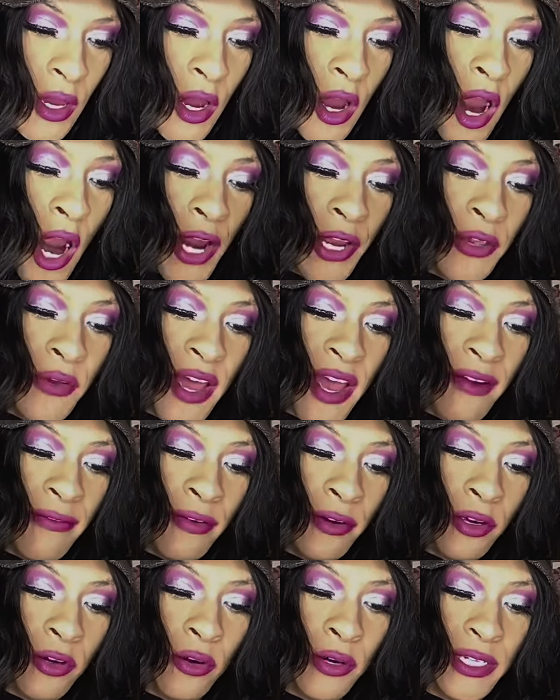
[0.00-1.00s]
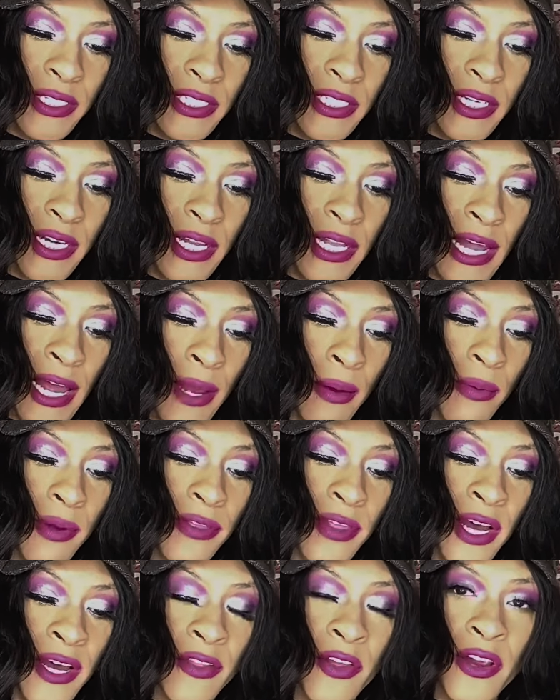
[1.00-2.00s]
Are you ever going to collab with
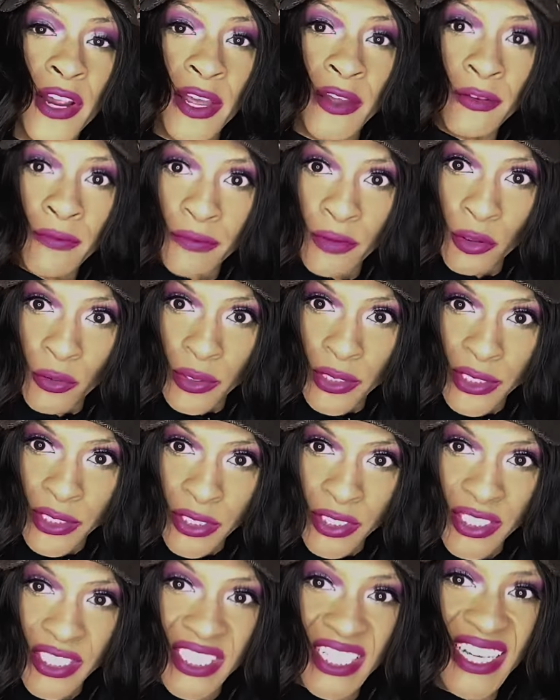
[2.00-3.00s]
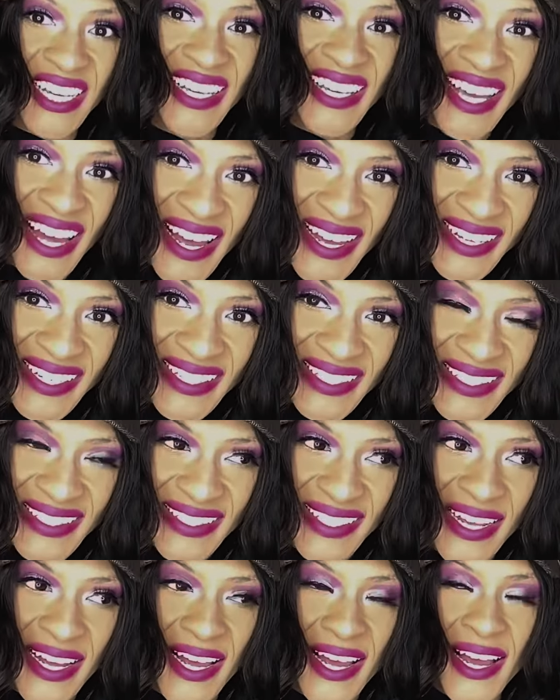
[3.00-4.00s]
other influencers? Yes.
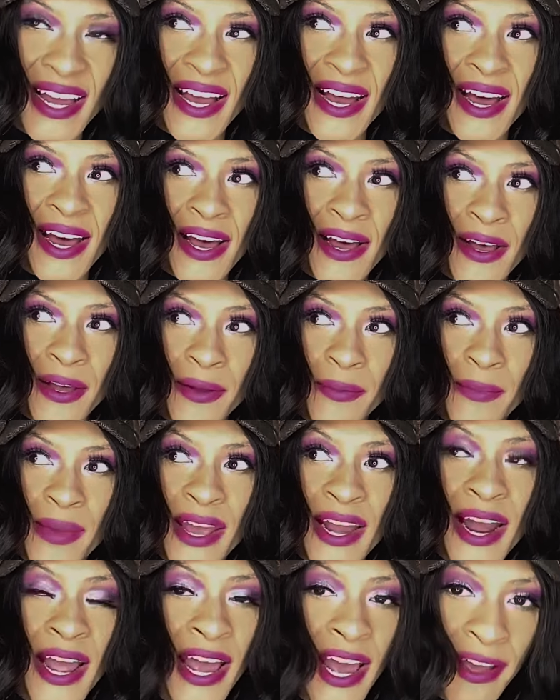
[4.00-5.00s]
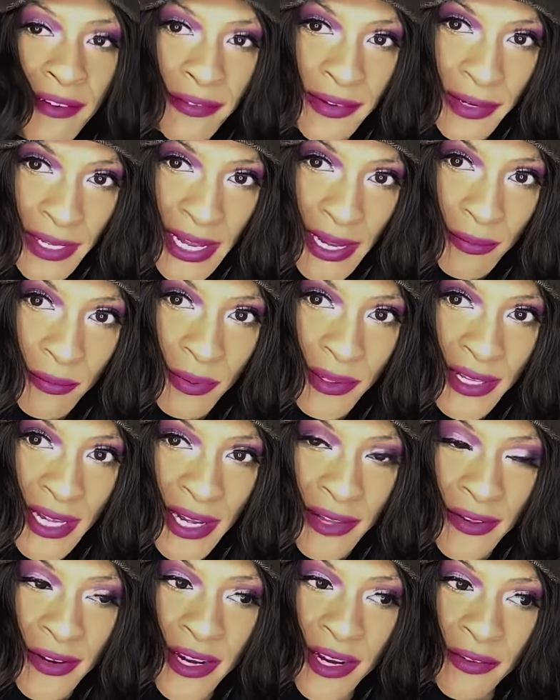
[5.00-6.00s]
And I have collabed with
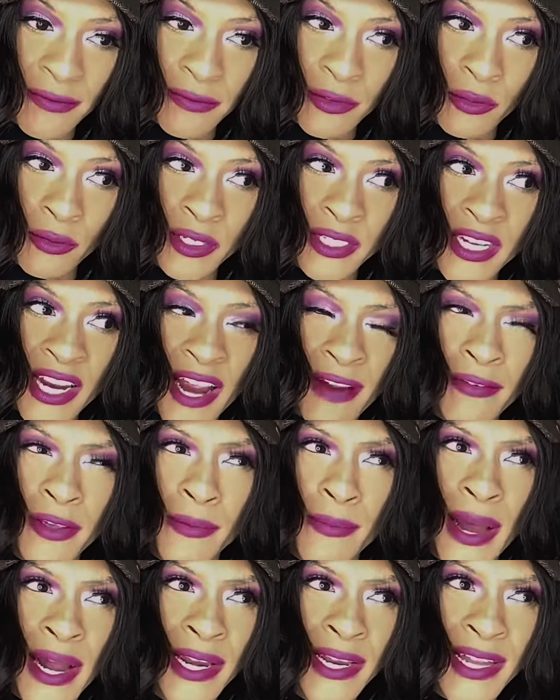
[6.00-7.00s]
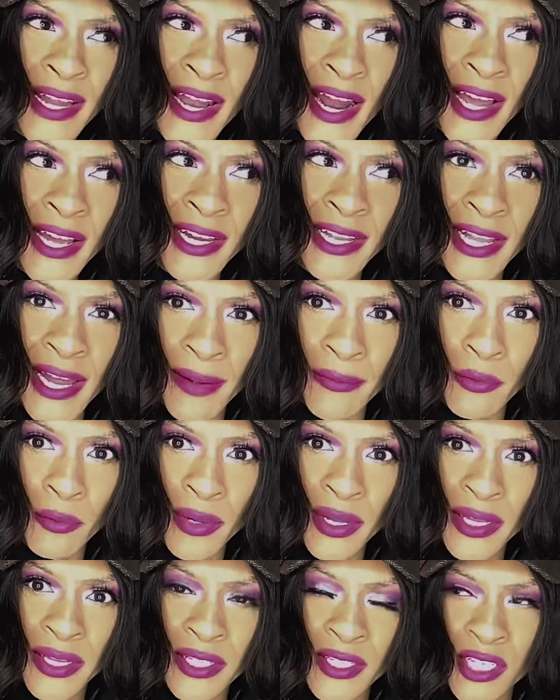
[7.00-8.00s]
other influencers. Everybody that I collabed
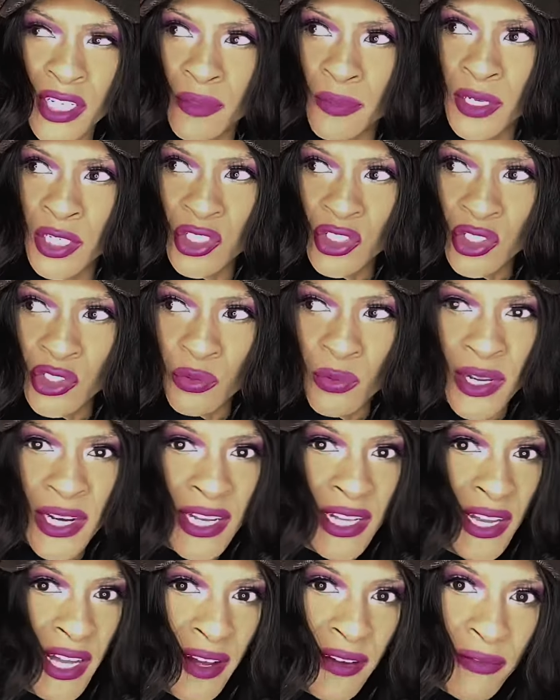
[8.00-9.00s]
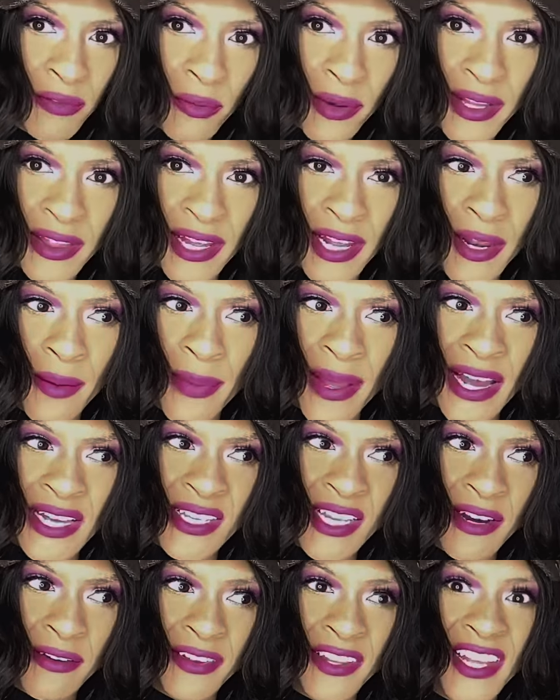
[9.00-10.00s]
with, took pictures with, and loved with in the
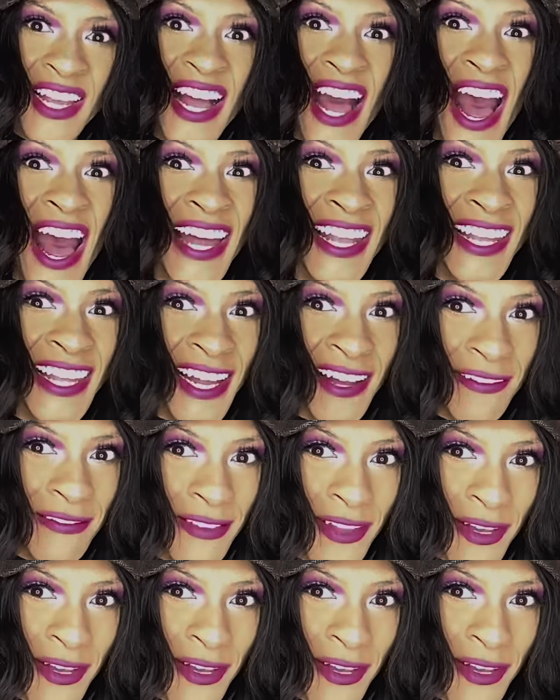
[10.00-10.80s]
past and everything, I love